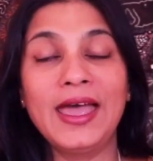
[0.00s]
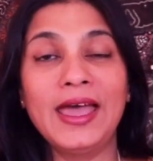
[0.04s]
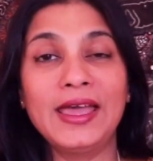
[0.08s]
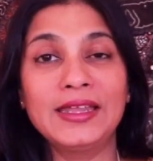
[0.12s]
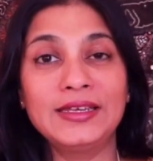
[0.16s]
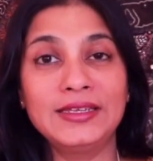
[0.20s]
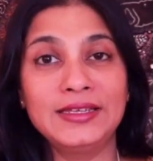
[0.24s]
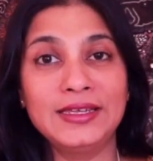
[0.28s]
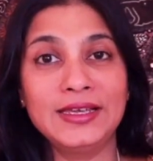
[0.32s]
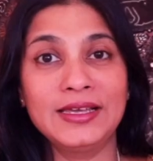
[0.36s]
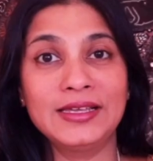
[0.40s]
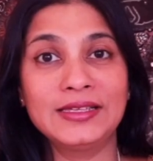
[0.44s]

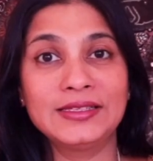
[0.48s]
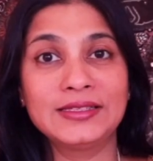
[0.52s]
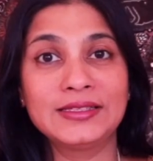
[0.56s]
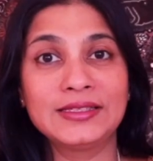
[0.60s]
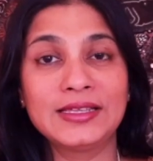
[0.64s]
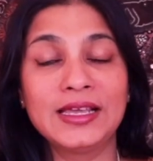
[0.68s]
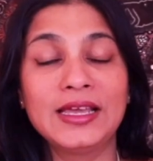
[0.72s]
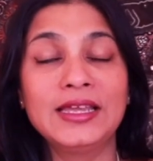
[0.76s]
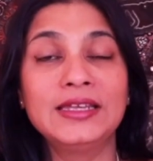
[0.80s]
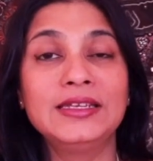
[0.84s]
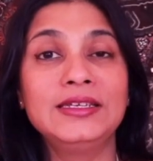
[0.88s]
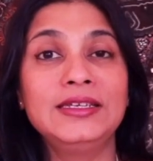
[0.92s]
And
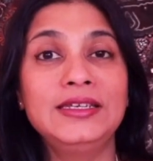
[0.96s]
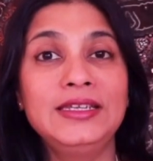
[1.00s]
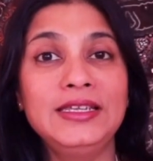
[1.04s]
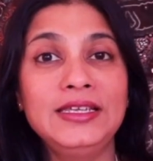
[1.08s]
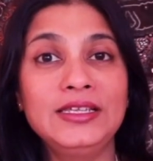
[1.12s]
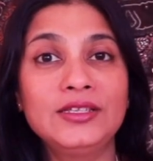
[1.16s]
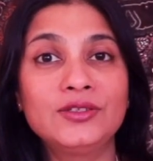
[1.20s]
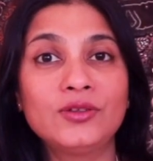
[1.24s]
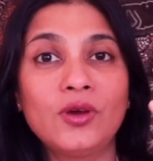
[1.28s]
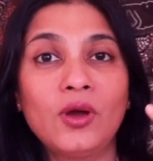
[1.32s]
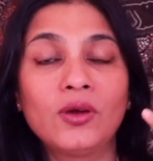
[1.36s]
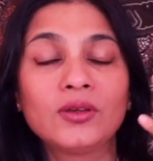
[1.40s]
yes,
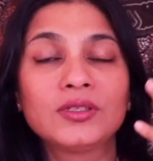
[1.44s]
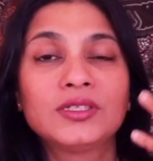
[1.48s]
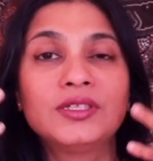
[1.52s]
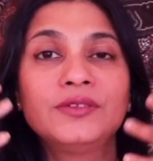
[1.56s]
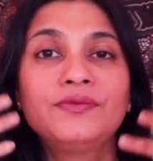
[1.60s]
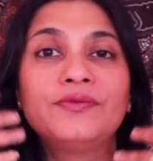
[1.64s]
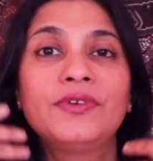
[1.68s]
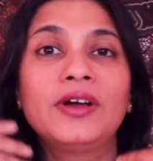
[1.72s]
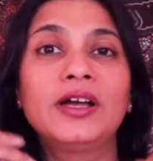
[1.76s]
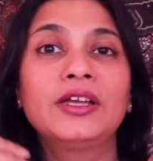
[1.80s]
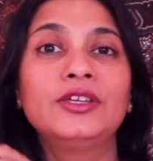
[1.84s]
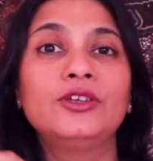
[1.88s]

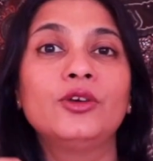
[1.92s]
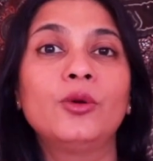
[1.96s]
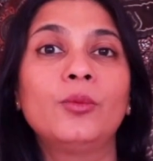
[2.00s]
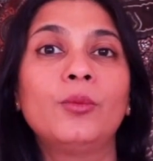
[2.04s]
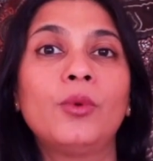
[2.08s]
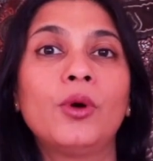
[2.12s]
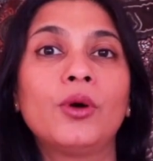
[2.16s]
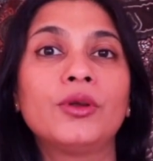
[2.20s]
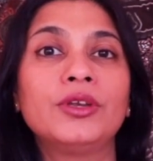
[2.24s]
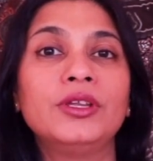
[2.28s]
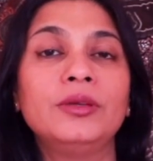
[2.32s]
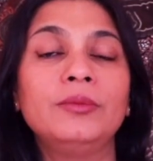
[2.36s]
detoxify your
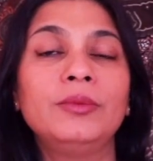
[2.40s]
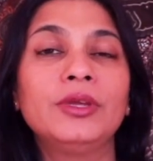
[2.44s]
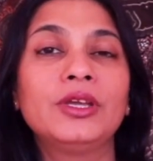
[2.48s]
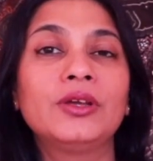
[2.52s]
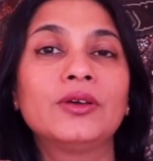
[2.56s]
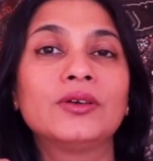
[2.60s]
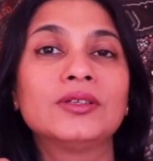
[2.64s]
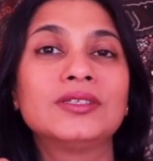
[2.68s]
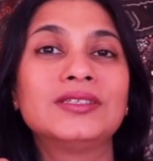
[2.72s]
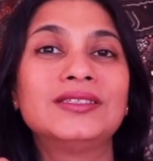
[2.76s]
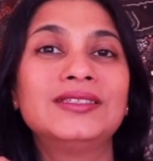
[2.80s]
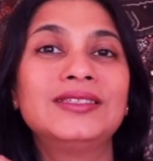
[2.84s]
body
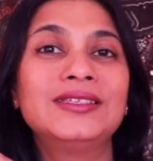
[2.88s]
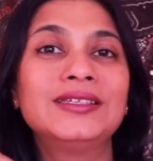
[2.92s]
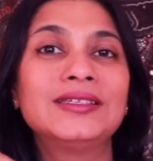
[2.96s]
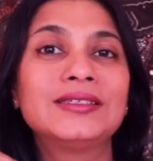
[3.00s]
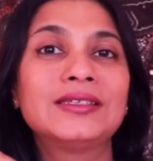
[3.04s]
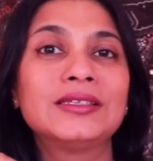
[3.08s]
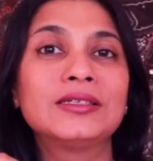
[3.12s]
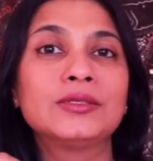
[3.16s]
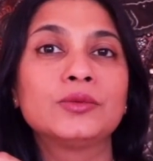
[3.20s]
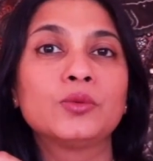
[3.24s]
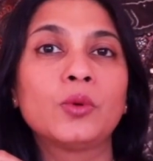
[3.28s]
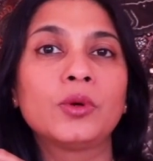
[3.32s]
because
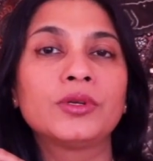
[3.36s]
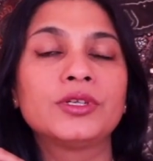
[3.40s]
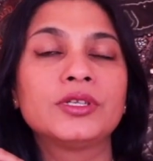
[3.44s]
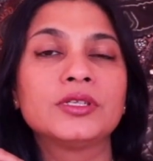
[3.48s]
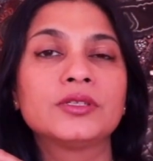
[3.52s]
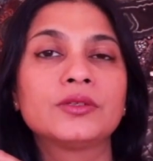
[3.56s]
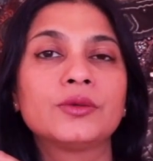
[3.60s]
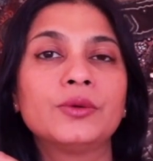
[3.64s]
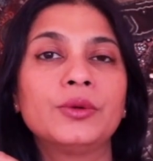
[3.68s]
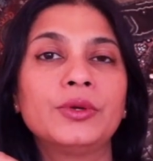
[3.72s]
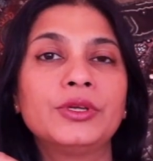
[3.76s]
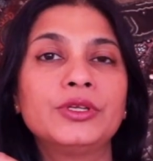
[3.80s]
this is what
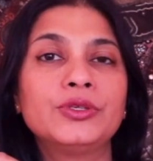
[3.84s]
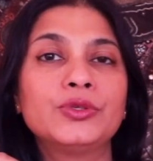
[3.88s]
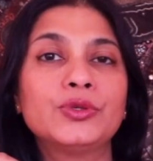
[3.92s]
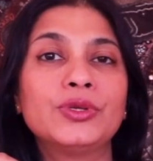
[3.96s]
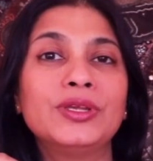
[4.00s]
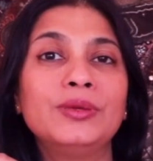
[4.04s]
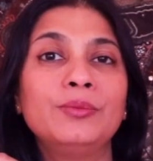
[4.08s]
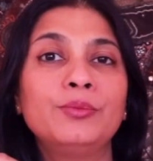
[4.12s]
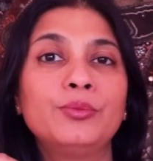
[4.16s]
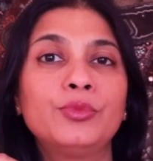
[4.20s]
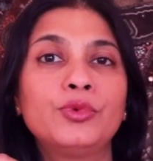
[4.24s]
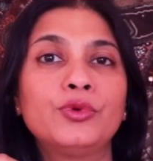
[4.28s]
is going
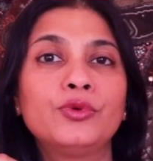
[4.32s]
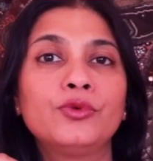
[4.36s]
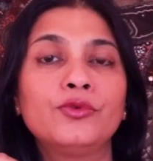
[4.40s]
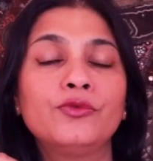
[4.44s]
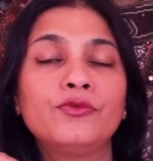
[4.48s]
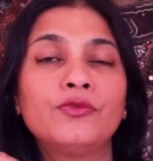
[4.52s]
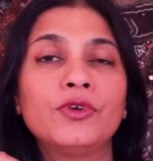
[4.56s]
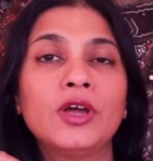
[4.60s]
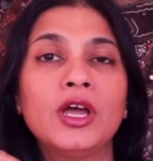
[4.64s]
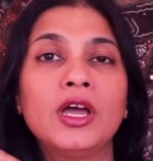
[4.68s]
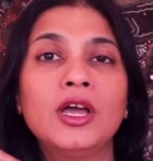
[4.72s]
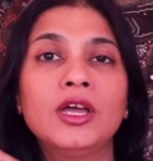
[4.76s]
to
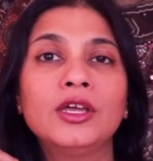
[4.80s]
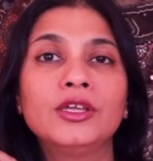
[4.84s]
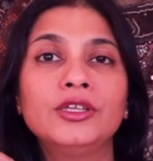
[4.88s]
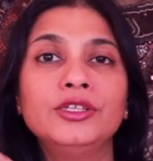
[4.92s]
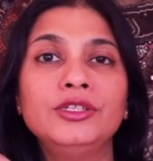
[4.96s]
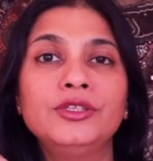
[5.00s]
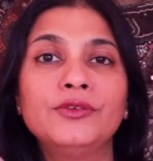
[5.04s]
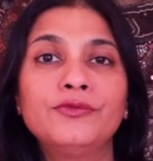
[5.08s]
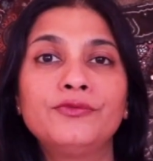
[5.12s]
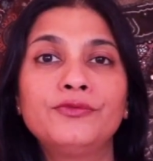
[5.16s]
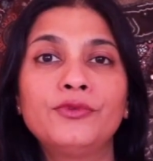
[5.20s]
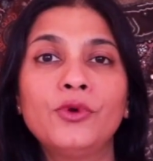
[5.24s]
improve
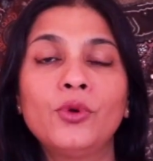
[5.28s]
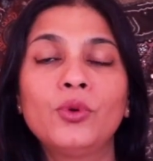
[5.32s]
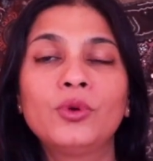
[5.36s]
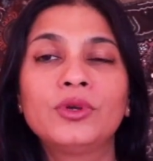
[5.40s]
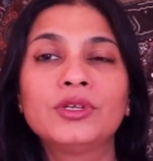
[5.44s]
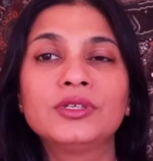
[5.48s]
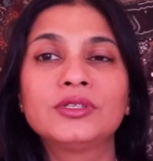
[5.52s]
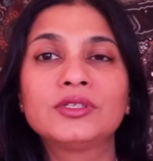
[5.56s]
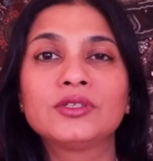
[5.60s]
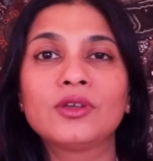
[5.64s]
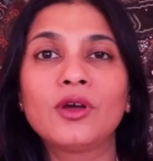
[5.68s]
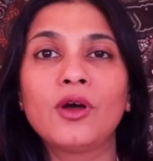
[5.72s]
the
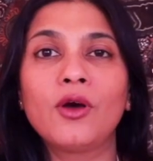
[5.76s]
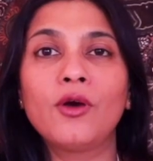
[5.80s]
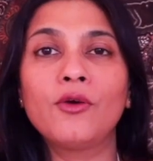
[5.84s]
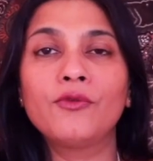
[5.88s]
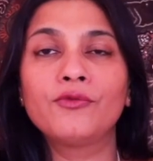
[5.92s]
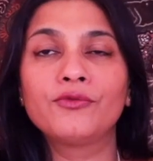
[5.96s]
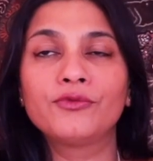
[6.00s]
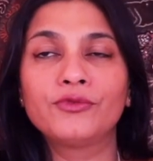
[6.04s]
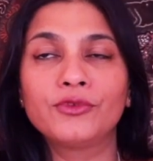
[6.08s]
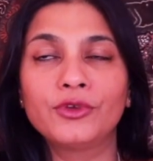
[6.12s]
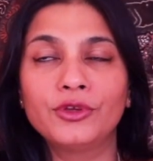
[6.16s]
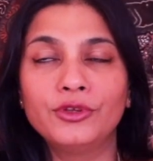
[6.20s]
focus
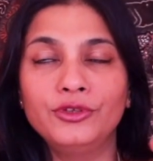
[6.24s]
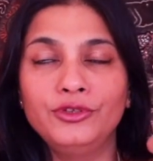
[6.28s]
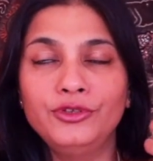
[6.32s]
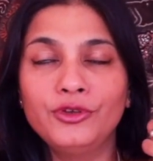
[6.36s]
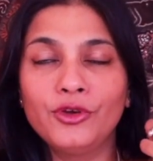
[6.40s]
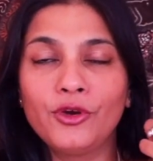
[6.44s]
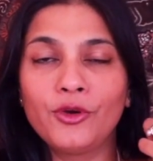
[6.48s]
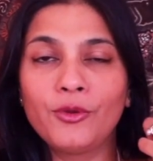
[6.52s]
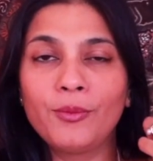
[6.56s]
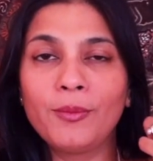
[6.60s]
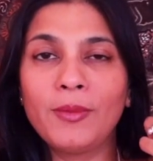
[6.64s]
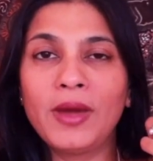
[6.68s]
of
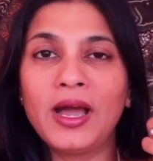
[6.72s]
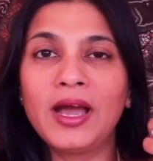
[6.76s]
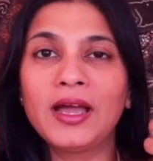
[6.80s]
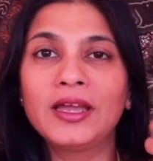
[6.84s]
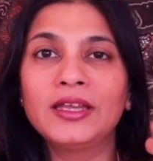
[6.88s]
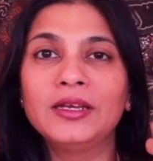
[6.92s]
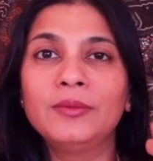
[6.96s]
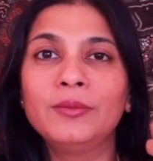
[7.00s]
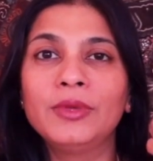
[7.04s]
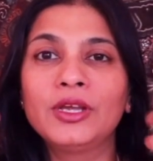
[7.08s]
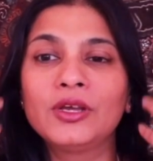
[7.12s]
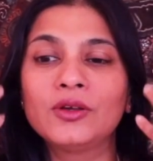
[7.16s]
your
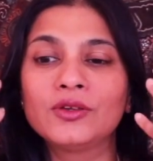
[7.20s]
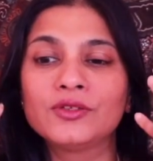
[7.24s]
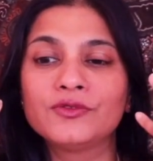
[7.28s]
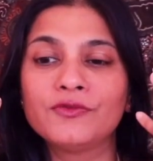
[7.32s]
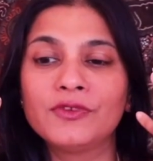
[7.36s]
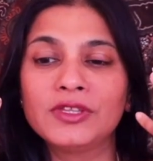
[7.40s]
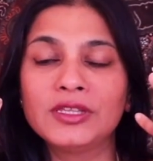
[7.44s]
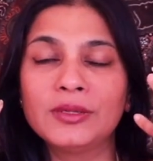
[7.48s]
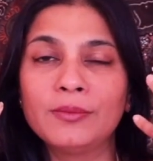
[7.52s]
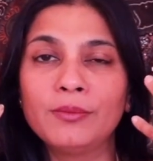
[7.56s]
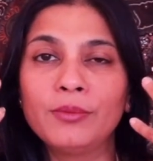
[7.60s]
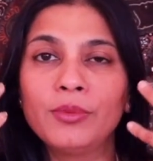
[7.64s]
mind. Because
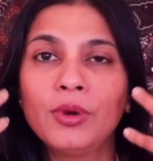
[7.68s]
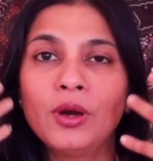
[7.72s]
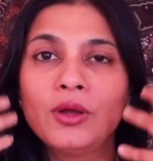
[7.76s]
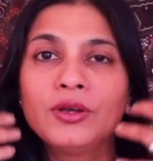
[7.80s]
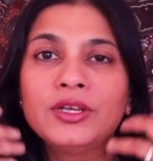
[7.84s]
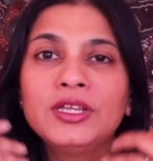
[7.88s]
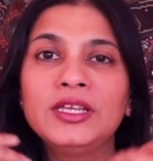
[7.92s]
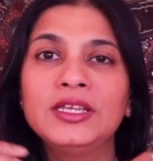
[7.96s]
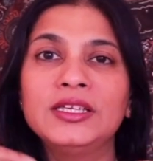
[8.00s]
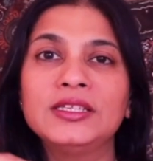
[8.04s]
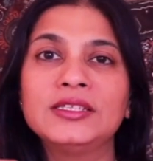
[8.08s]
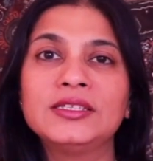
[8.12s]
when the
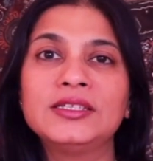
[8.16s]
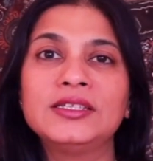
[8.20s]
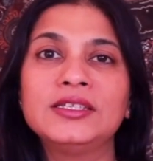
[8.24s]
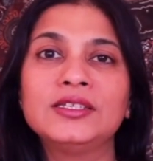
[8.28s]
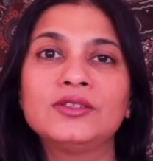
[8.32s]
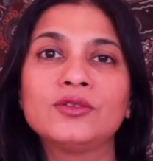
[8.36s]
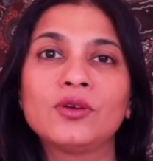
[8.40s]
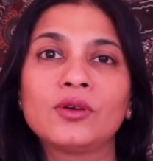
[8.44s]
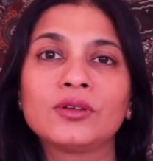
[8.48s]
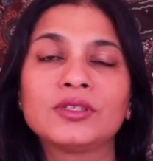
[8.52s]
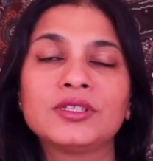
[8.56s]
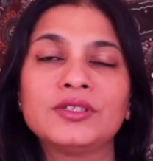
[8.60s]
body is
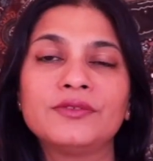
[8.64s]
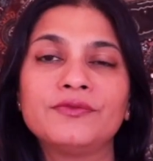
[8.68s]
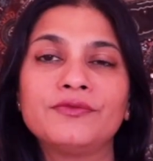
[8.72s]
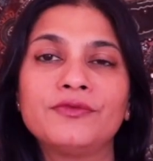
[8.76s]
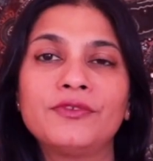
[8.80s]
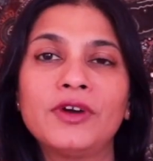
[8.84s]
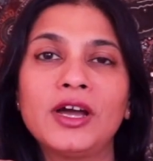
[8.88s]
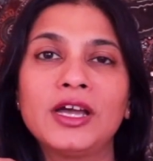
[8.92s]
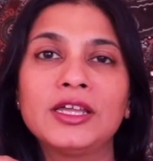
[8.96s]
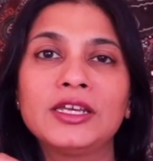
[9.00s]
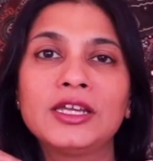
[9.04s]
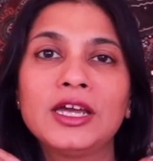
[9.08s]

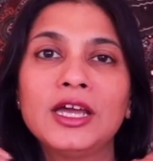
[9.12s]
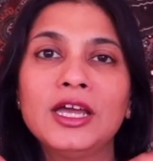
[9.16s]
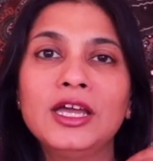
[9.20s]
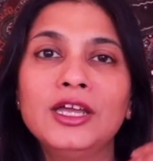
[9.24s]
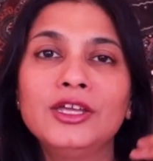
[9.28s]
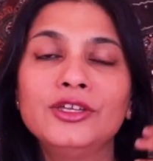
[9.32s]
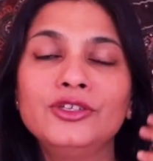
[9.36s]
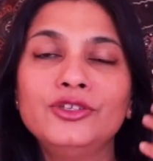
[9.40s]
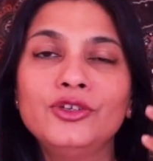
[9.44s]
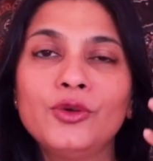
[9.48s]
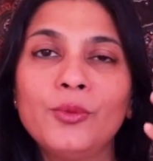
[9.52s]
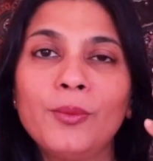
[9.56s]
detoxified,
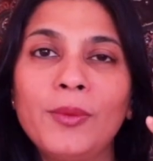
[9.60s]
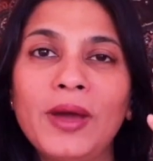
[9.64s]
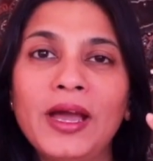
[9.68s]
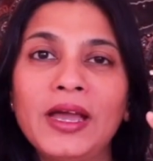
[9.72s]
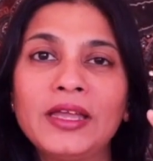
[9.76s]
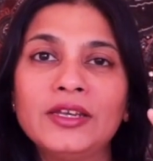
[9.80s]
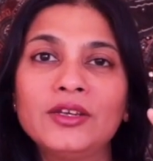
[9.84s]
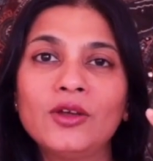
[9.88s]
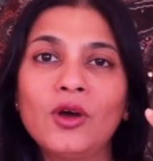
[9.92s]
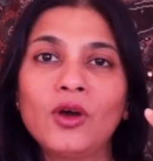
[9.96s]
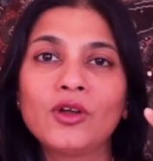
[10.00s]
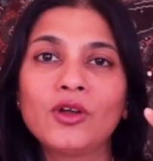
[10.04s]
your mind